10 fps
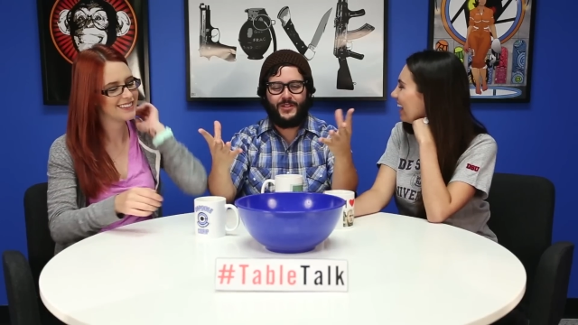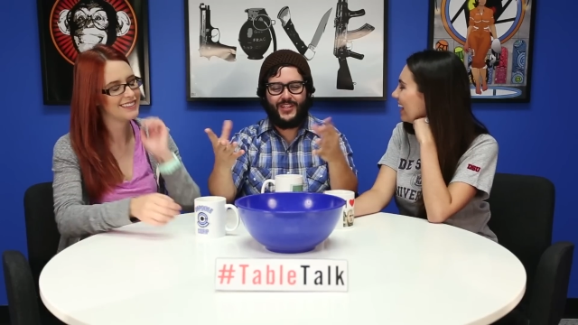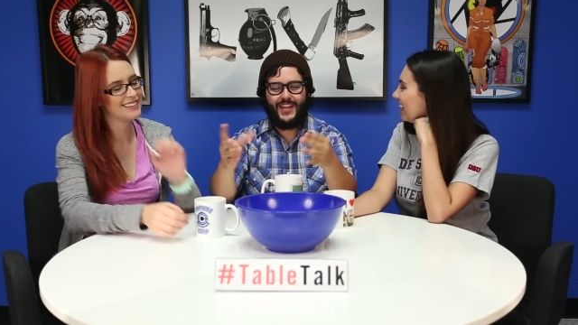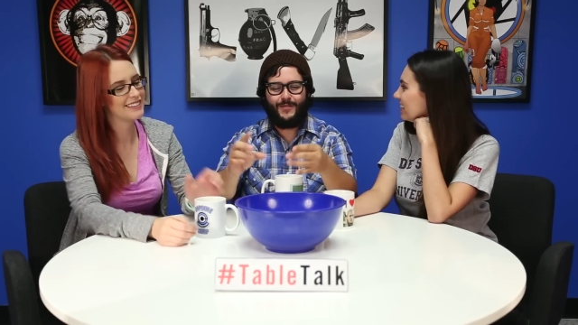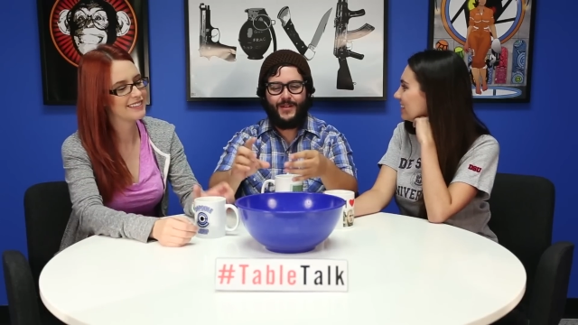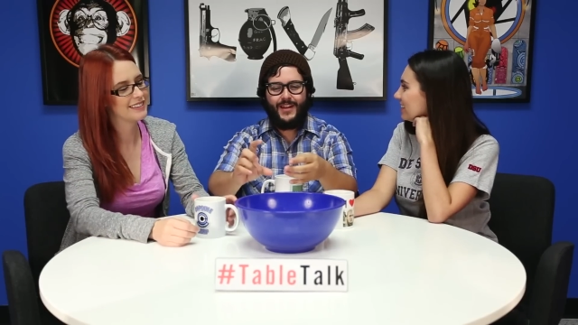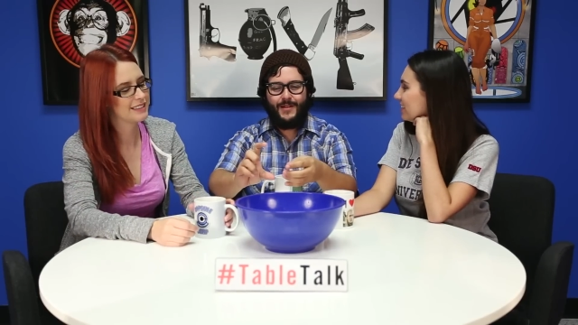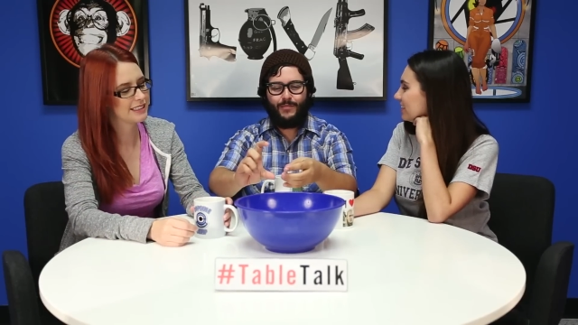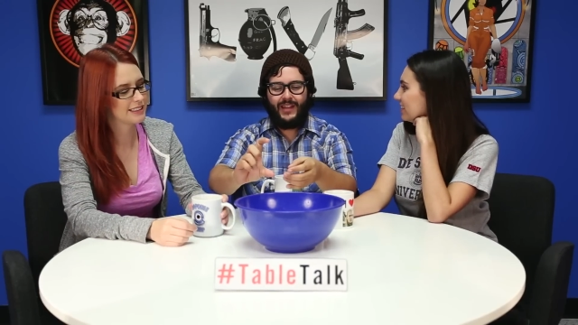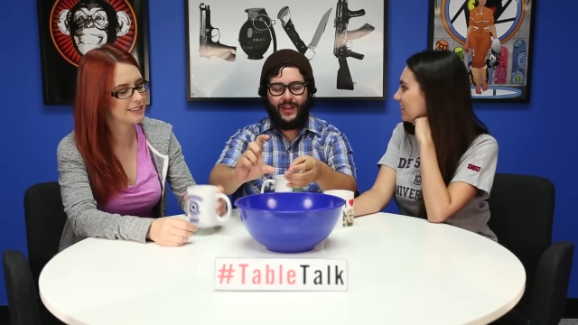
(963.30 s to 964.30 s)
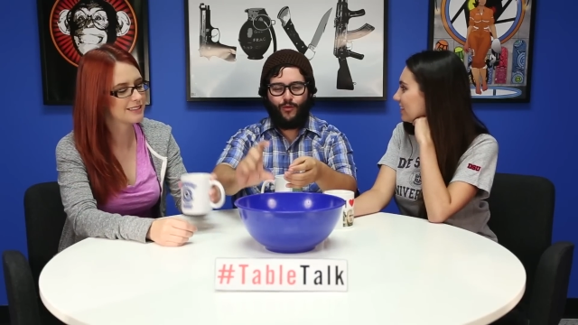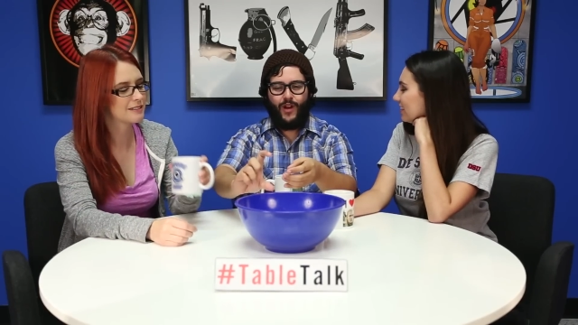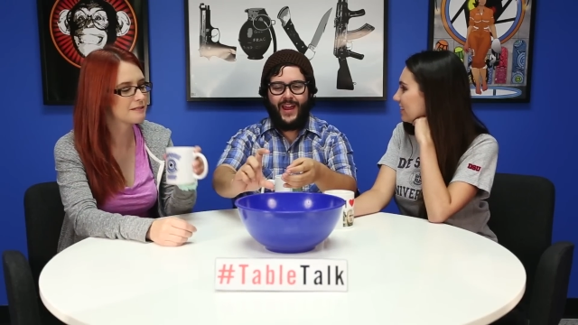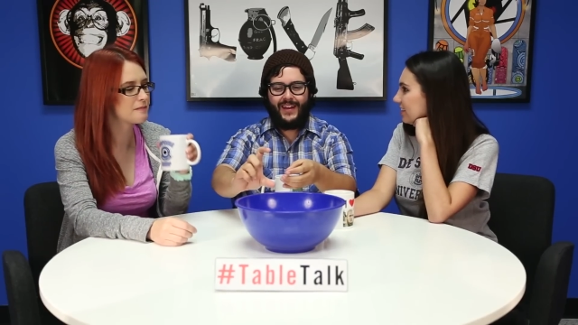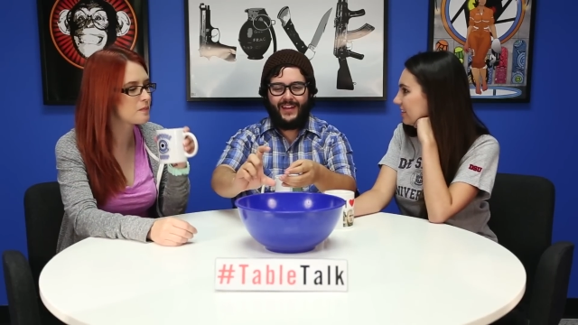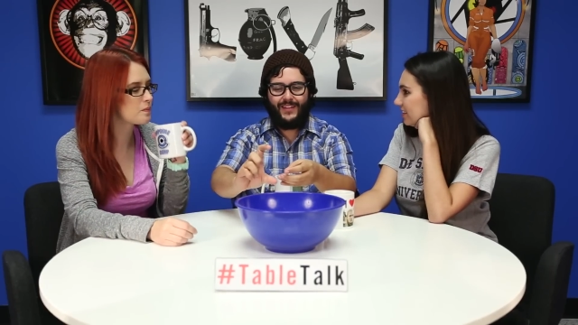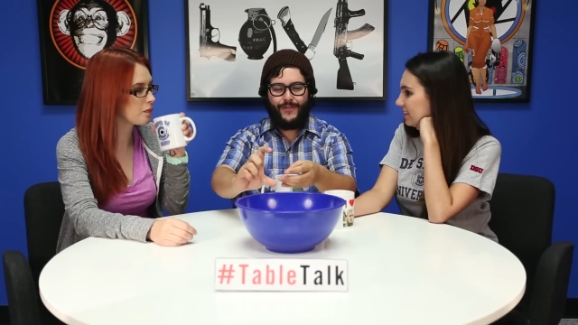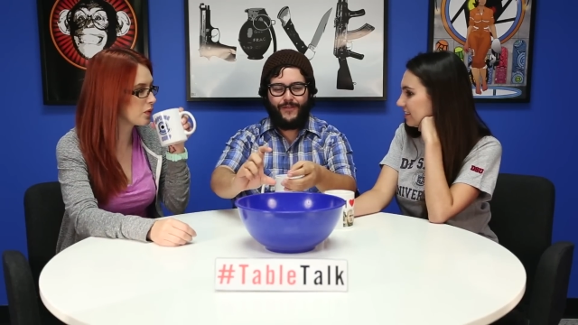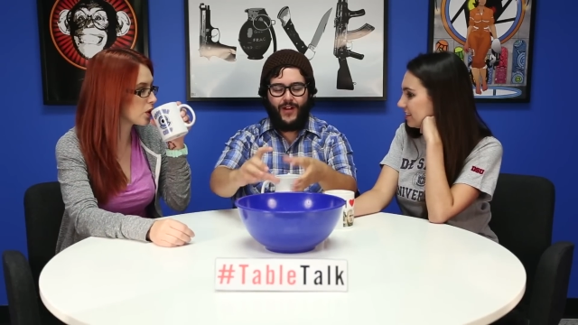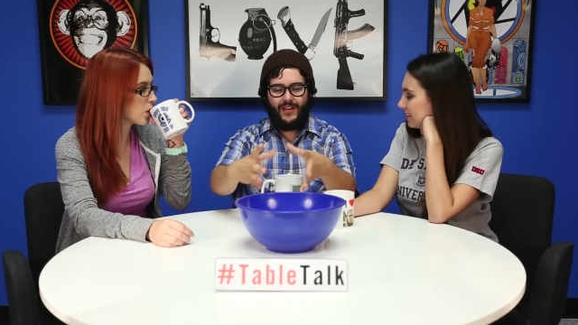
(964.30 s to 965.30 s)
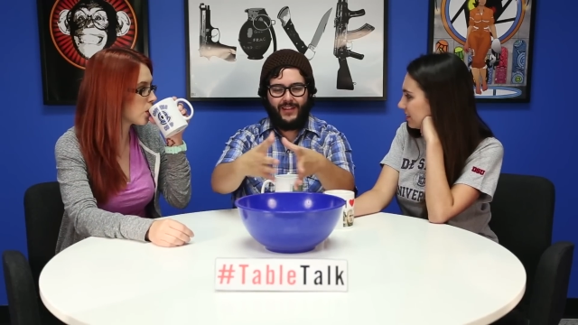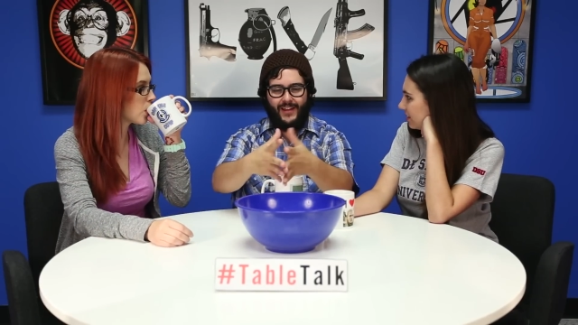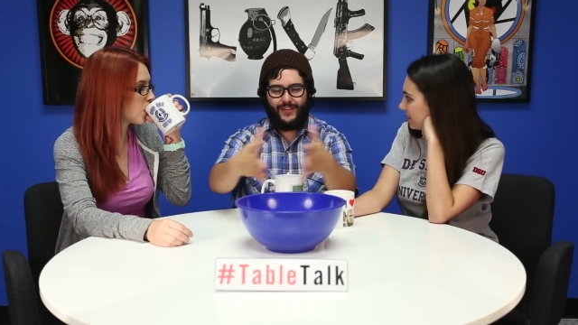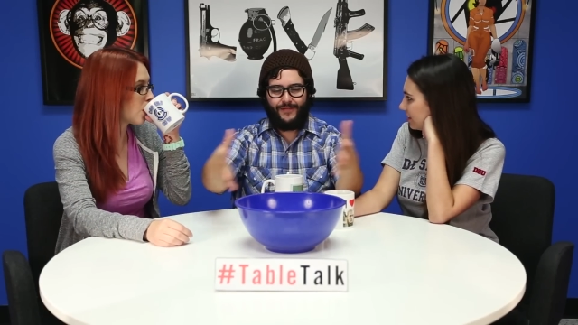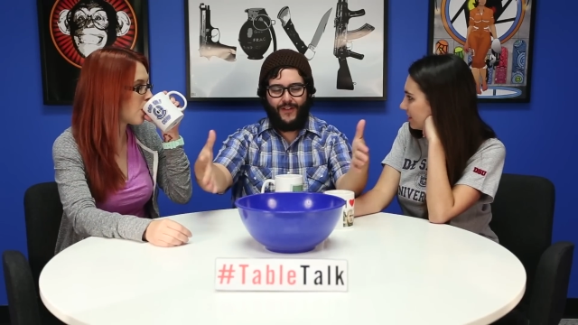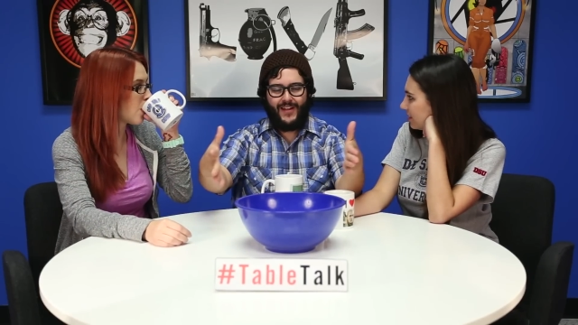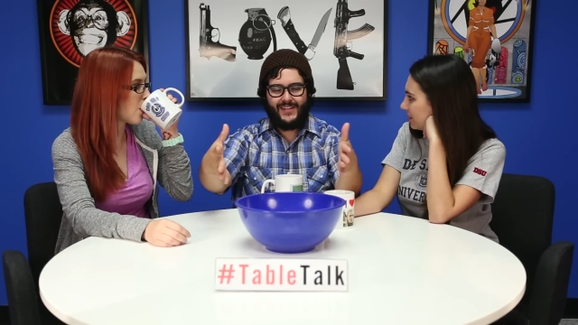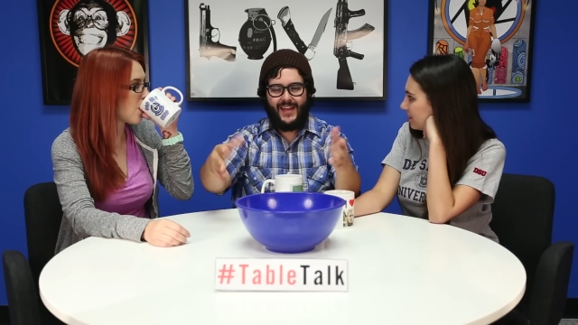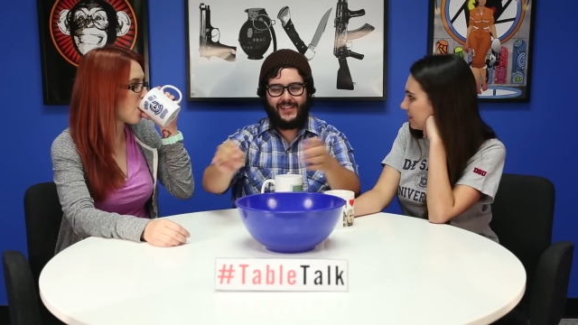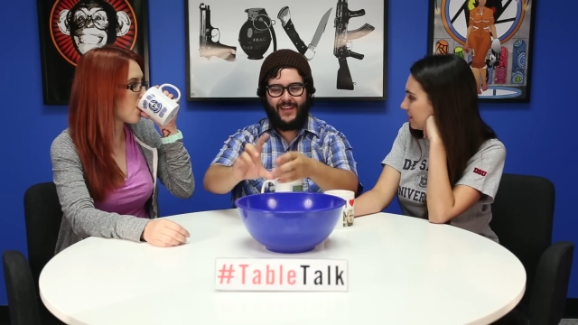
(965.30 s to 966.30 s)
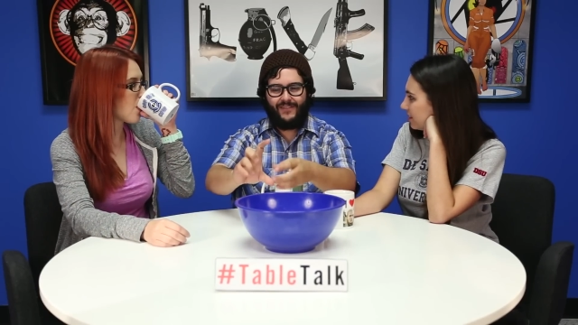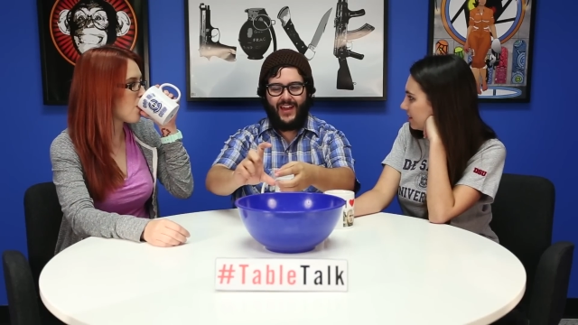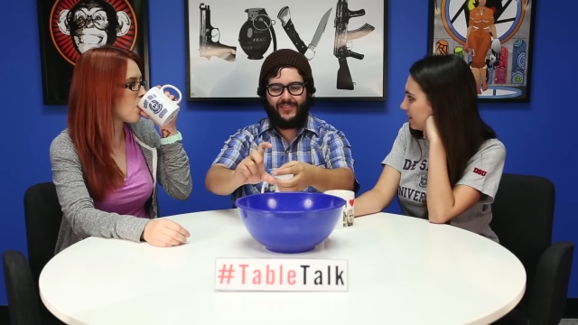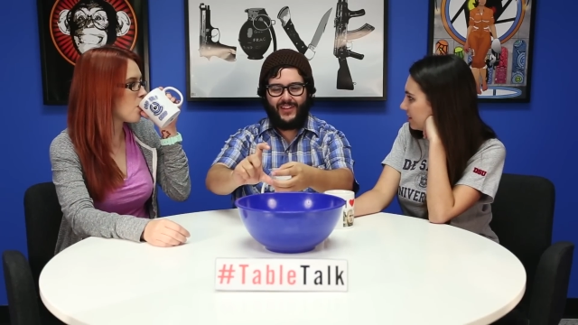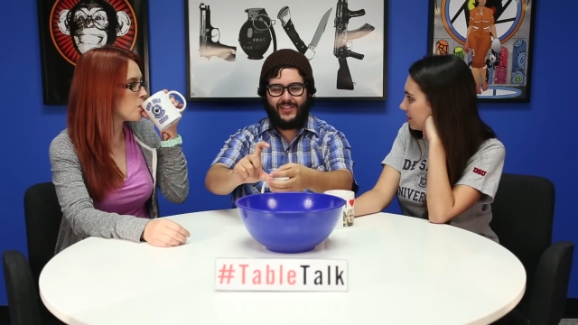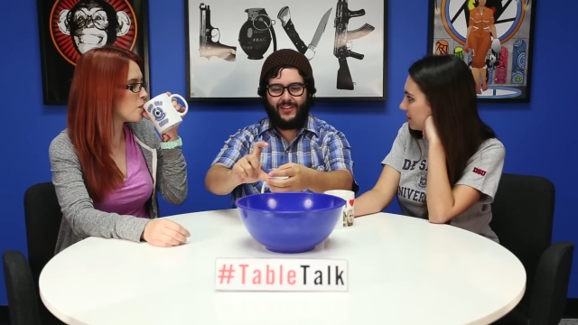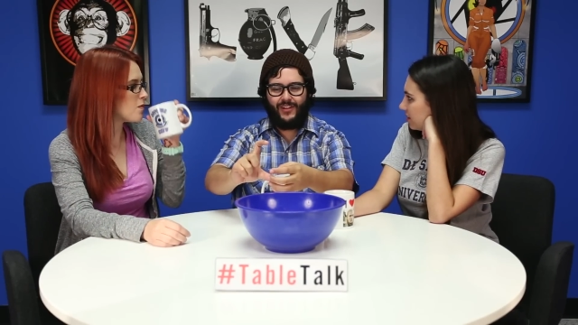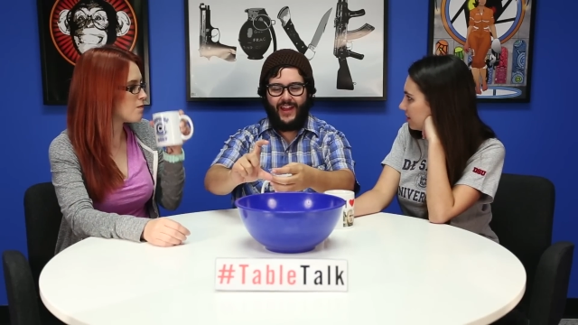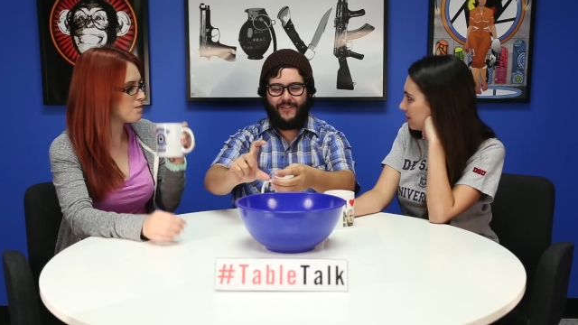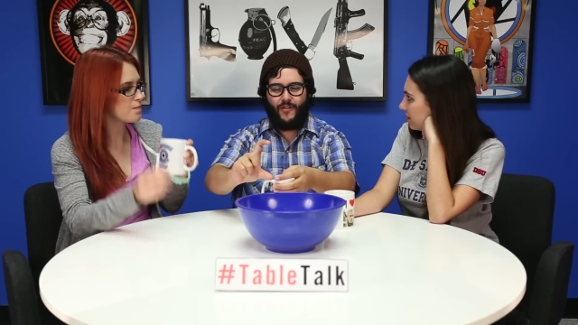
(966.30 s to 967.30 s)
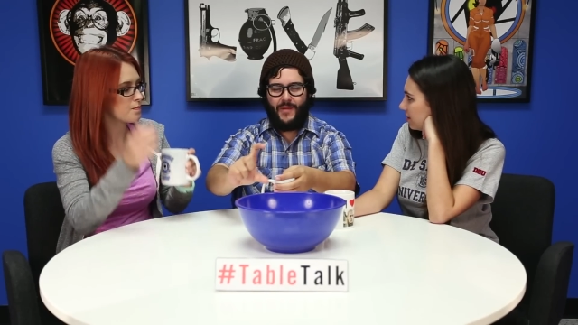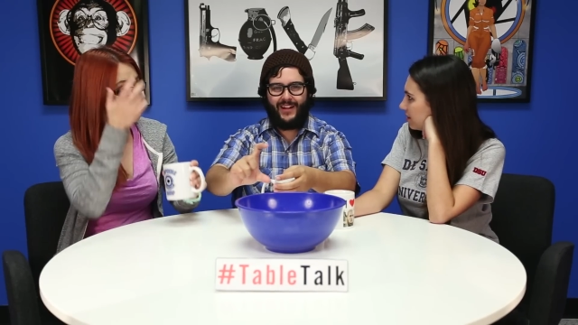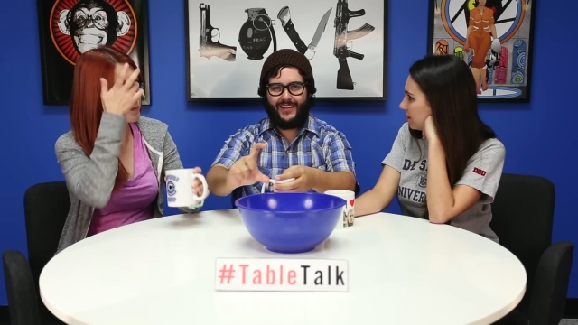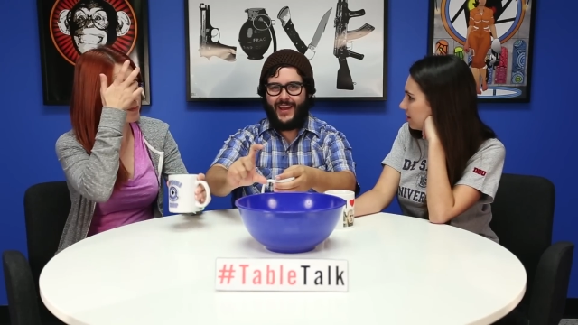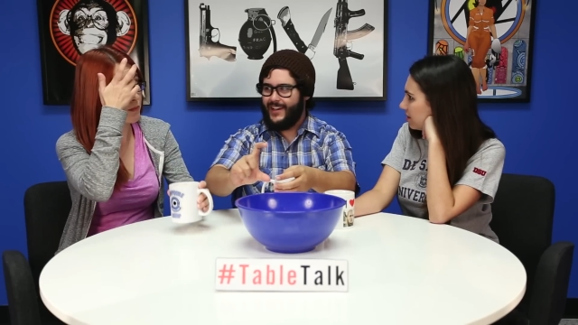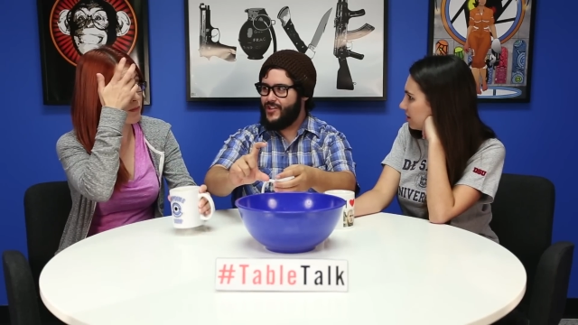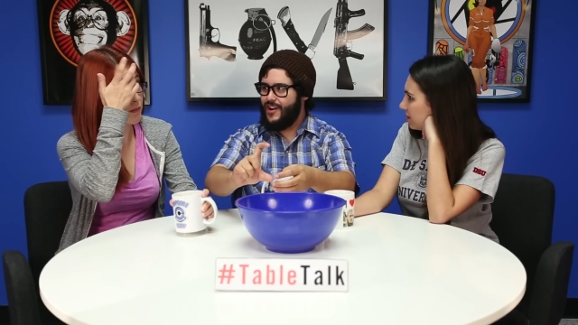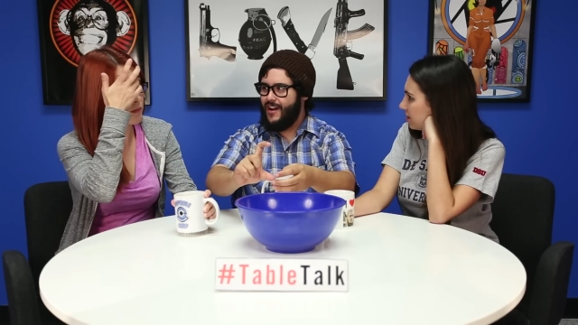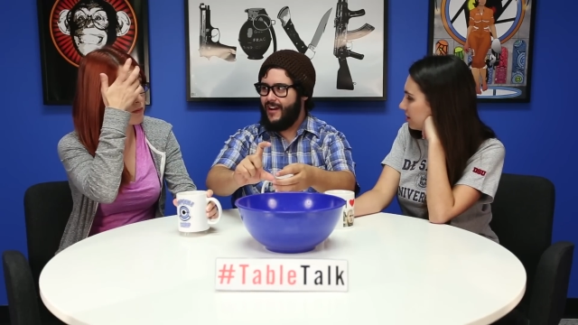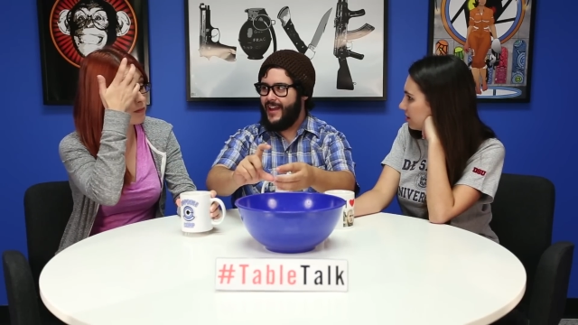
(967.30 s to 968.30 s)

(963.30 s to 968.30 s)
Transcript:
Speaker 1: museum. But like right in the front, like on the front desk, they've got this little like formaldehyde jar,